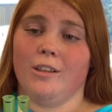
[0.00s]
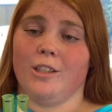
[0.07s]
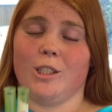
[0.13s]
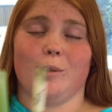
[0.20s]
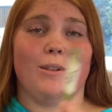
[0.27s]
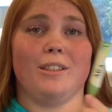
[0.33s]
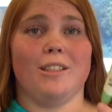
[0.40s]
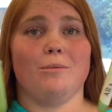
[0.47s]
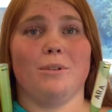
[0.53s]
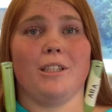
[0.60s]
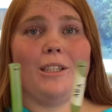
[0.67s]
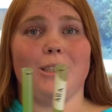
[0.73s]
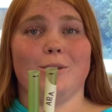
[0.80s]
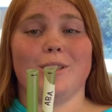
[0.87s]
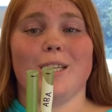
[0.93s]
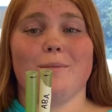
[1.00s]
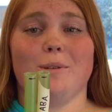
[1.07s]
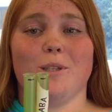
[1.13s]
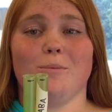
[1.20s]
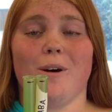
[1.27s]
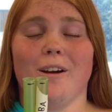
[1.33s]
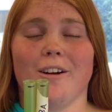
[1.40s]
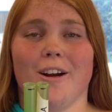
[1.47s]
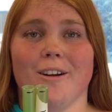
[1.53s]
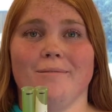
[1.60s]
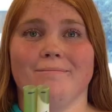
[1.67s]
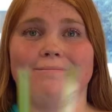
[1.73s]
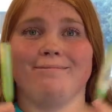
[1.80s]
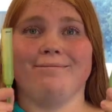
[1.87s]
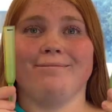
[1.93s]
So it didn't really lose that much water.
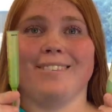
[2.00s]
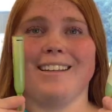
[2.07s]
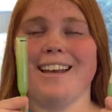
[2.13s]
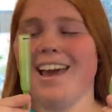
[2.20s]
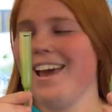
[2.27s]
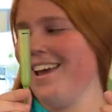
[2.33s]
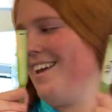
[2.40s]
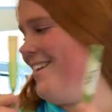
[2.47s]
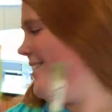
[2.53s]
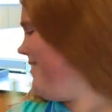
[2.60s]
Yay!